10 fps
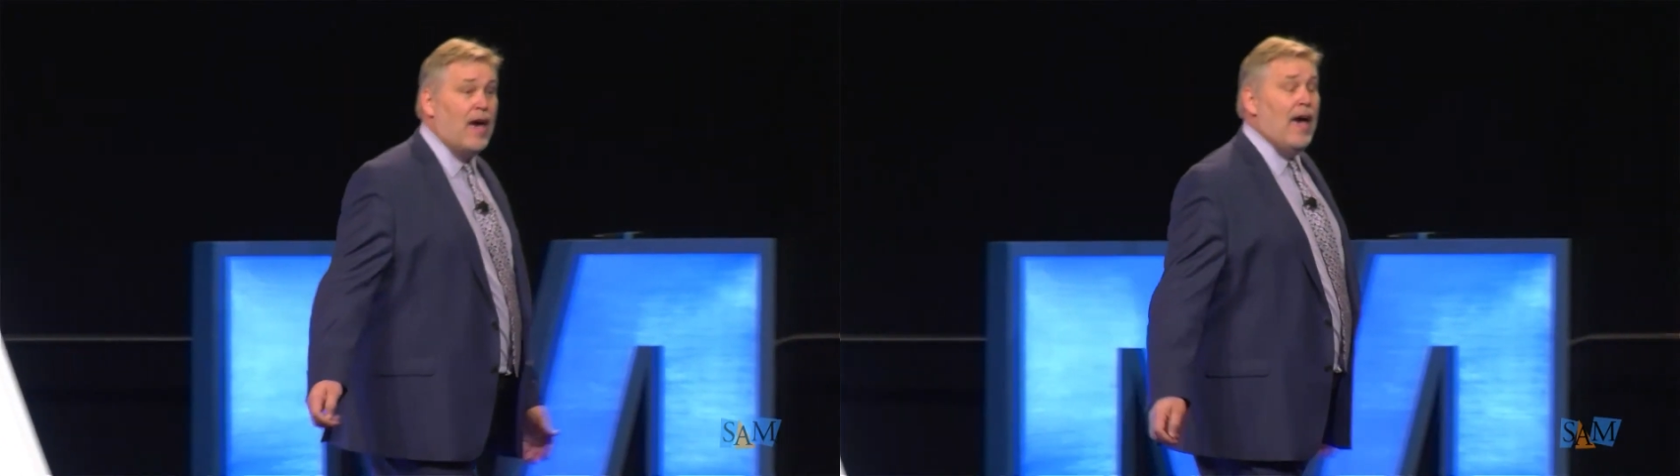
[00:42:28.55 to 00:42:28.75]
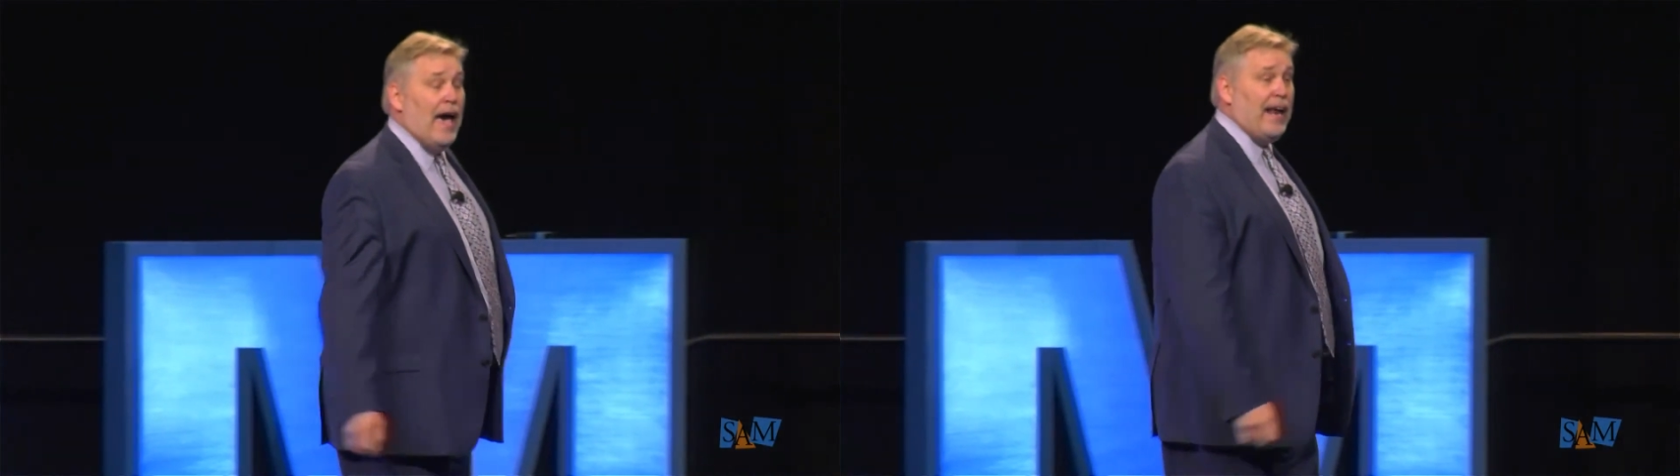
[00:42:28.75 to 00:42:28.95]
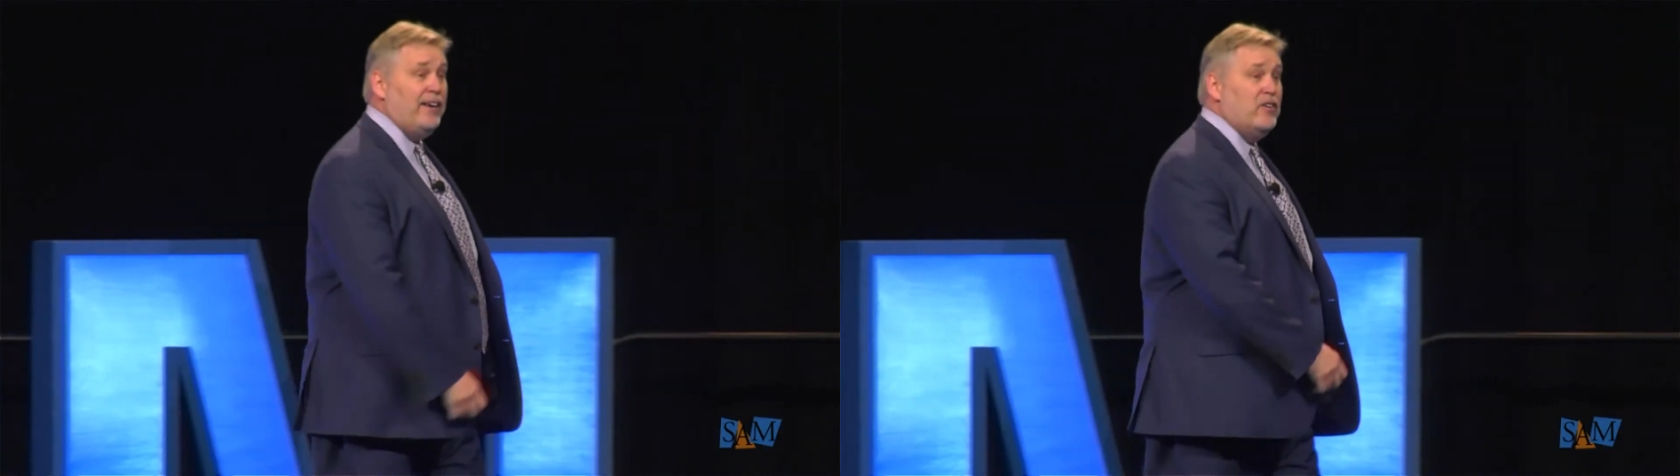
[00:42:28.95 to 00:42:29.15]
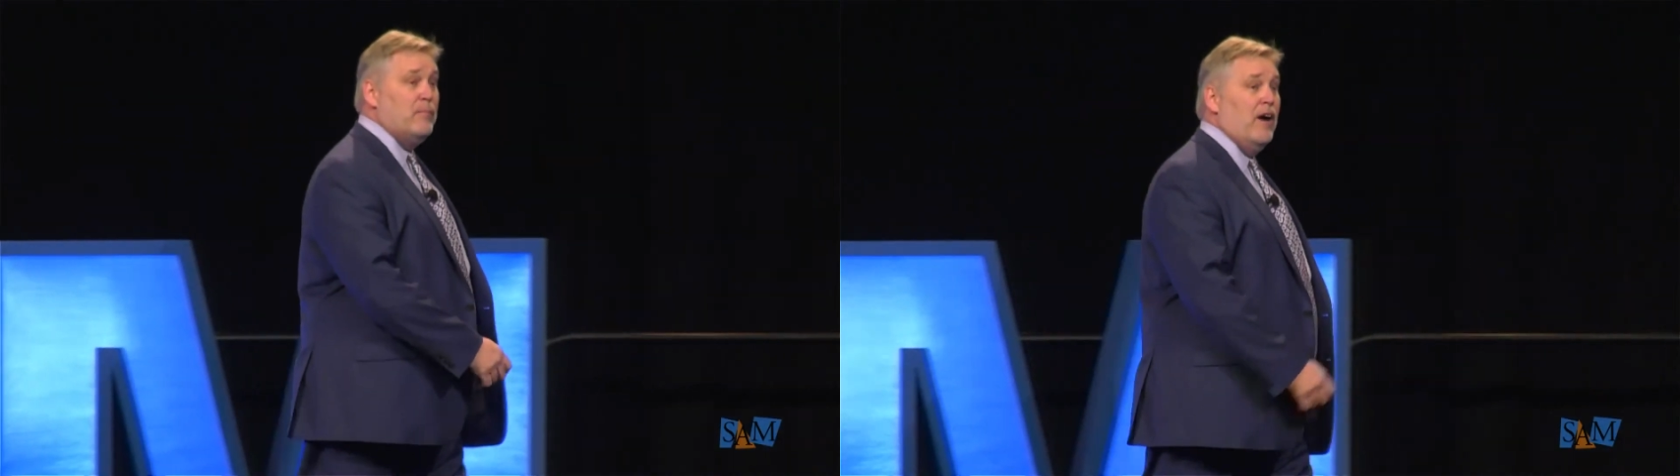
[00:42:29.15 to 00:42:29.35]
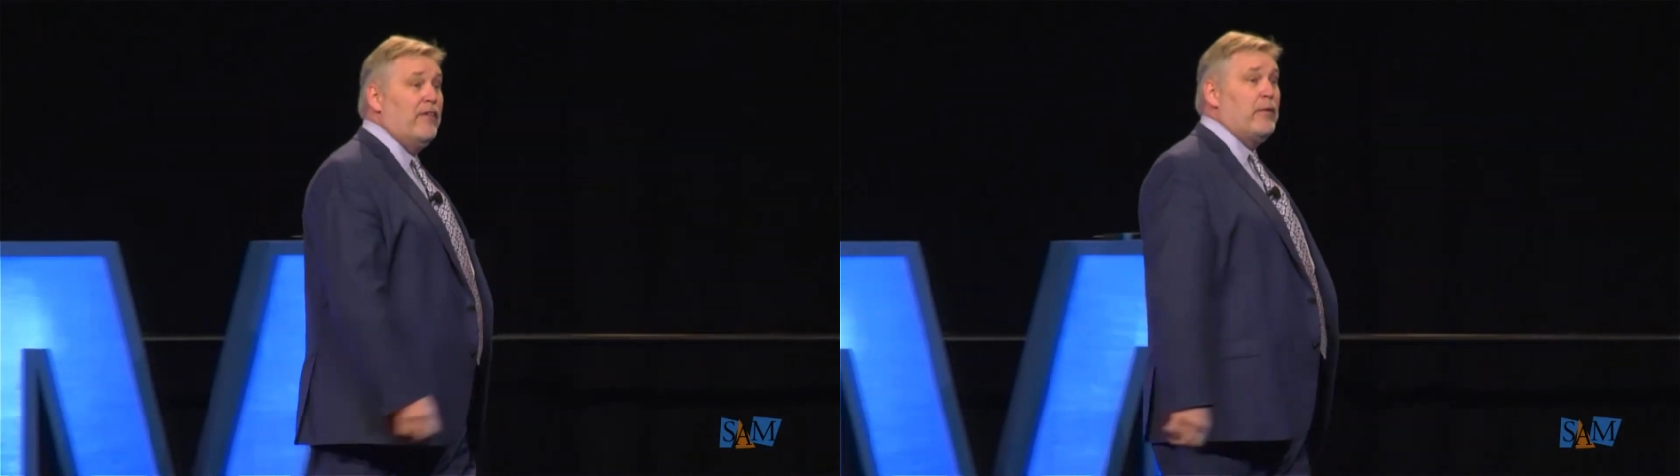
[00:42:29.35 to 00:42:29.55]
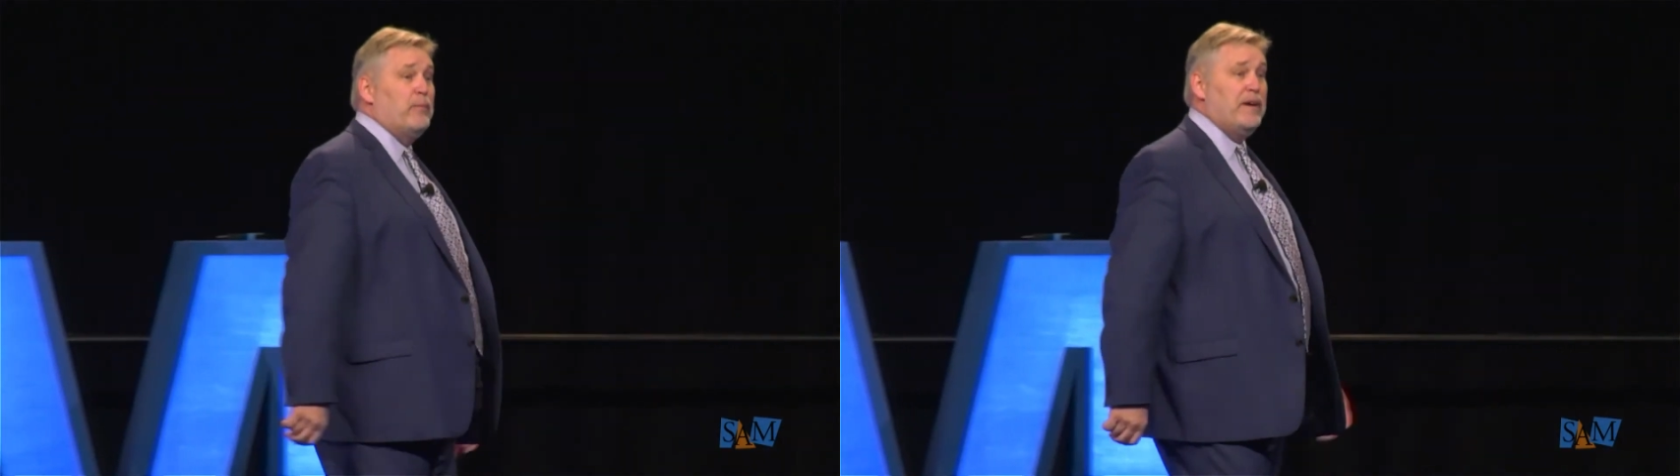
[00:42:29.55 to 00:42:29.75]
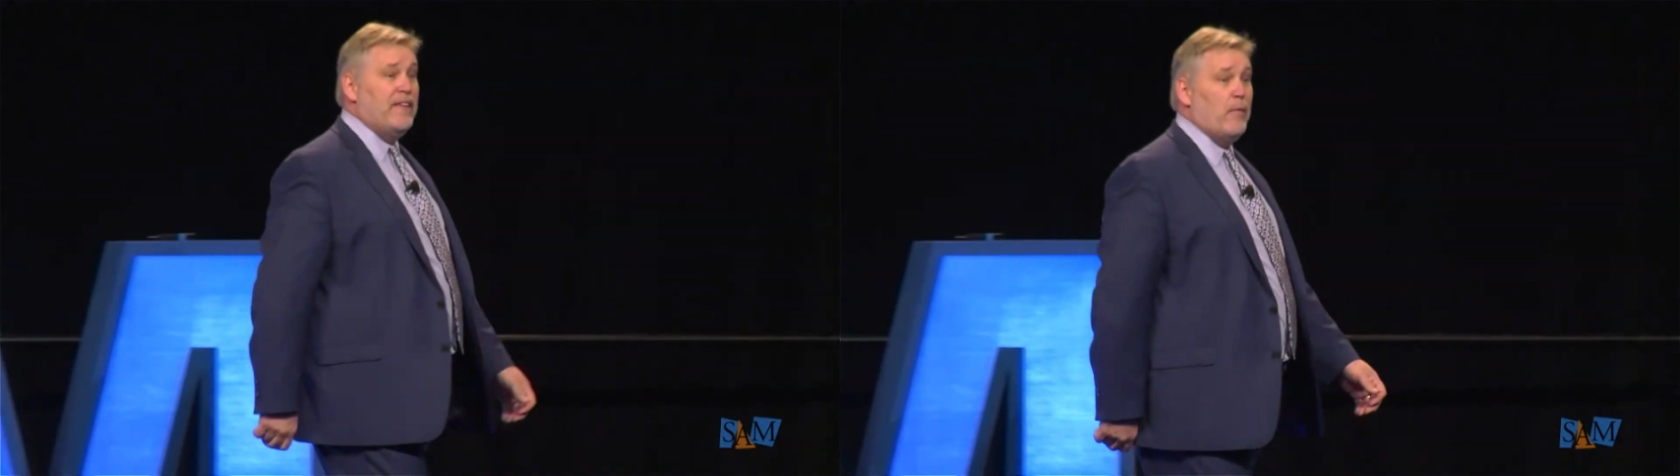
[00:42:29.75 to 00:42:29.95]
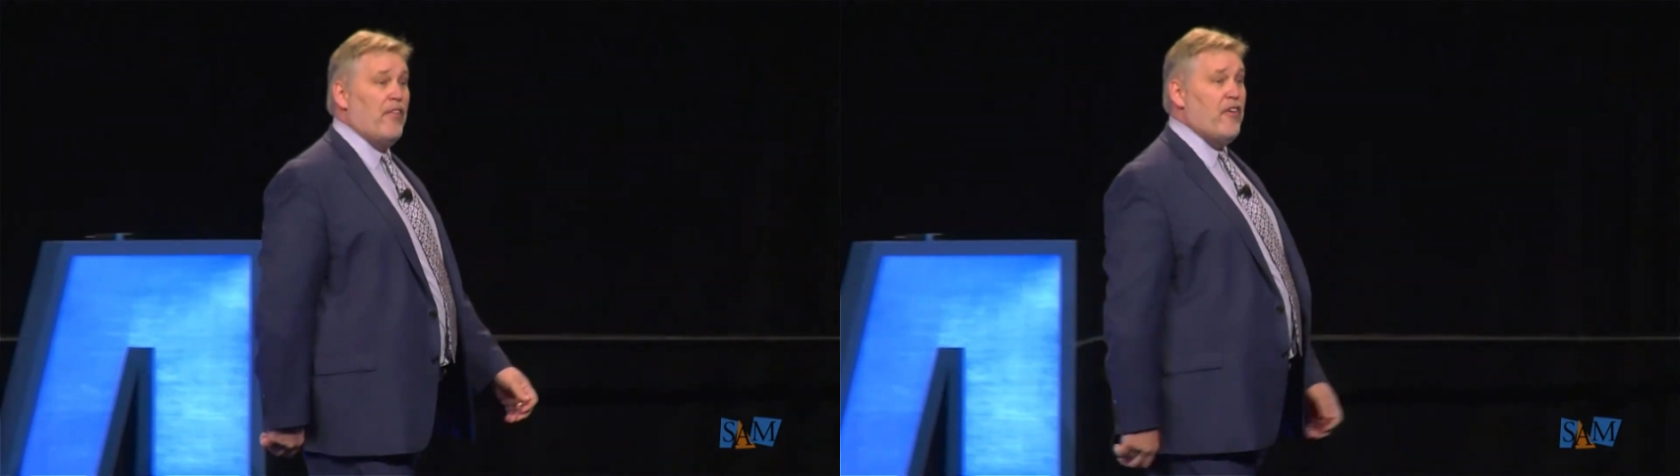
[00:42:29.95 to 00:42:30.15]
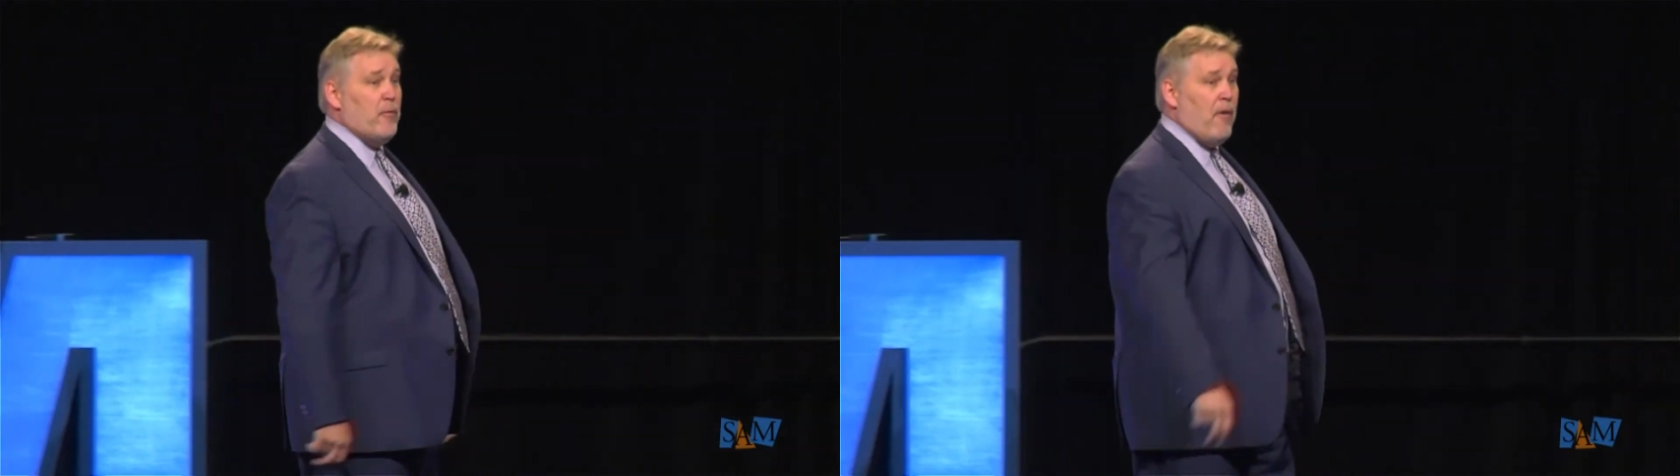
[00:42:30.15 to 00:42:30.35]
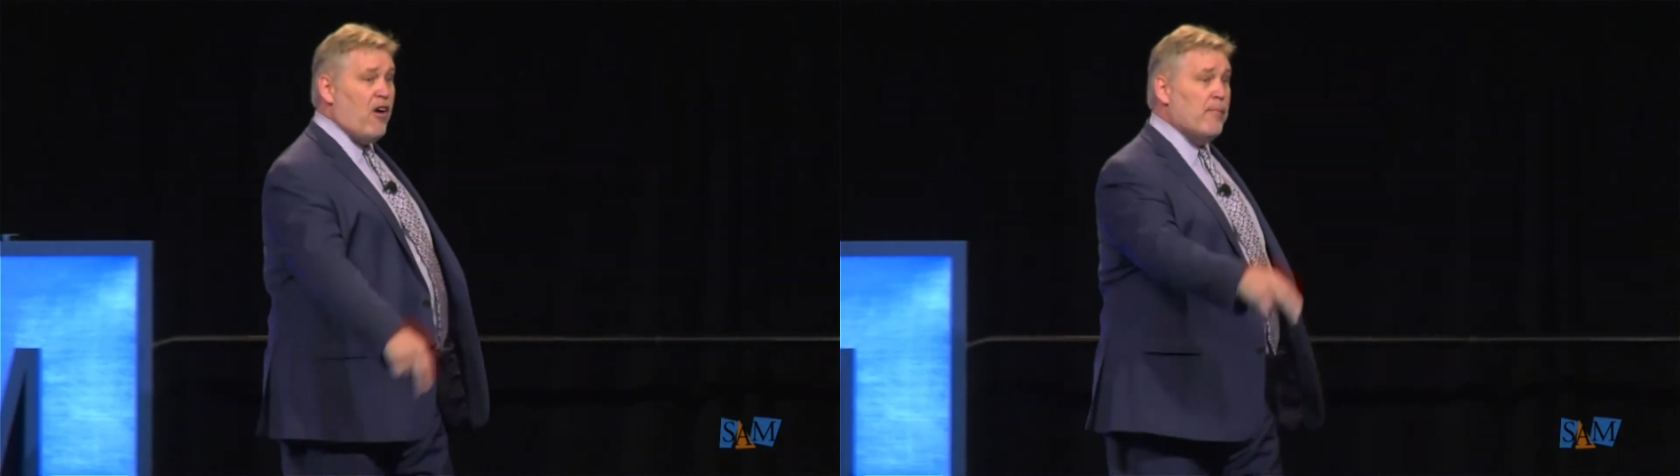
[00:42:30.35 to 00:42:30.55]
and I knew Margaret would be there with her
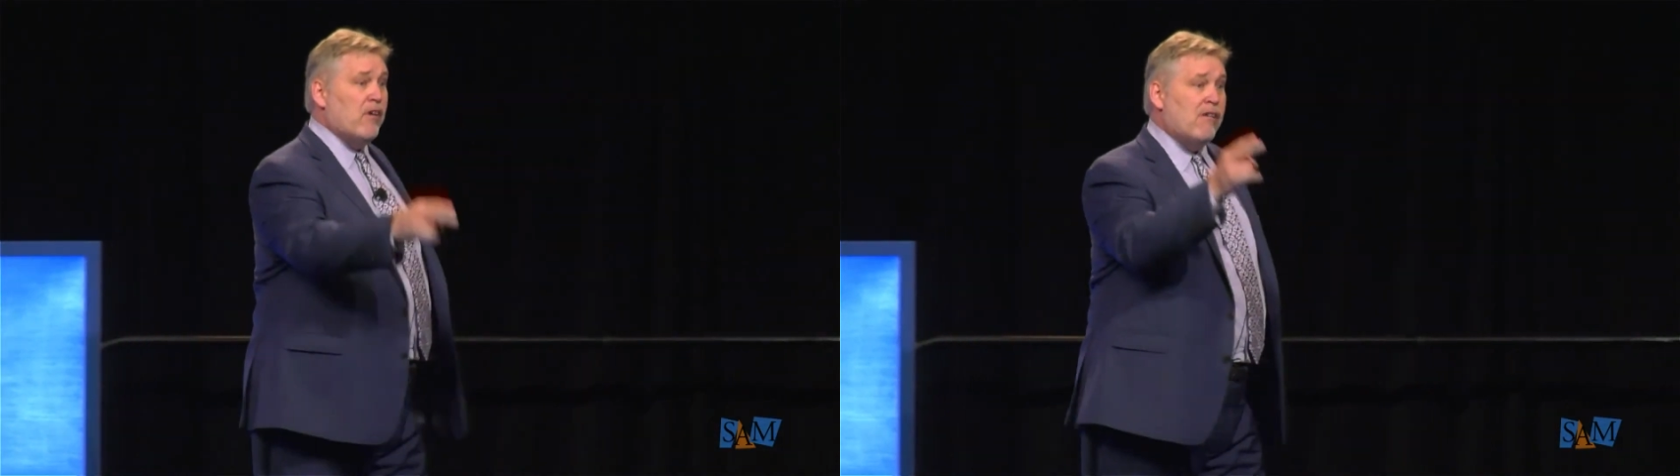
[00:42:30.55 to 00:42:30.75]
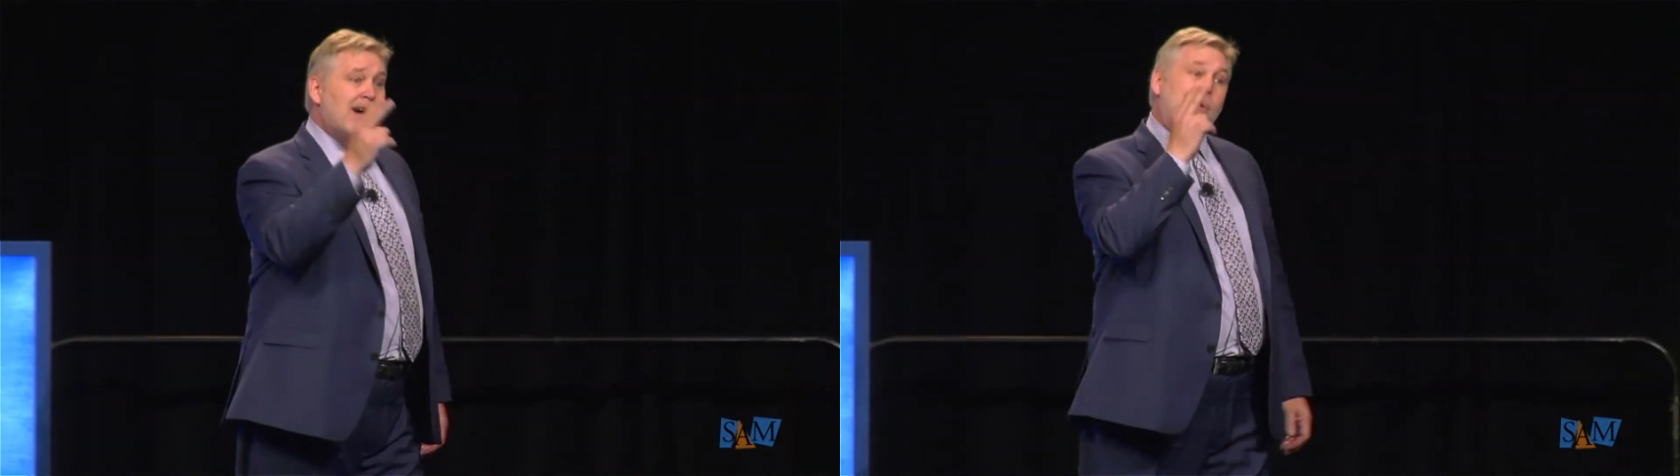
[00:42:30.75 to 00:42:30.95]
Marlboro.